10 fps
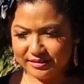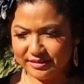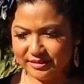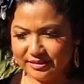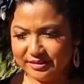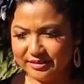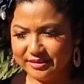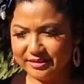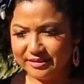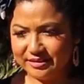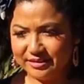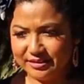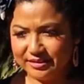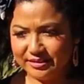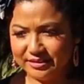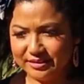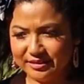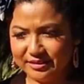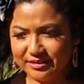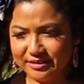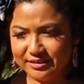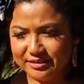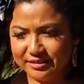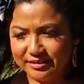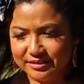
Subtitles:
This person isn't speaking.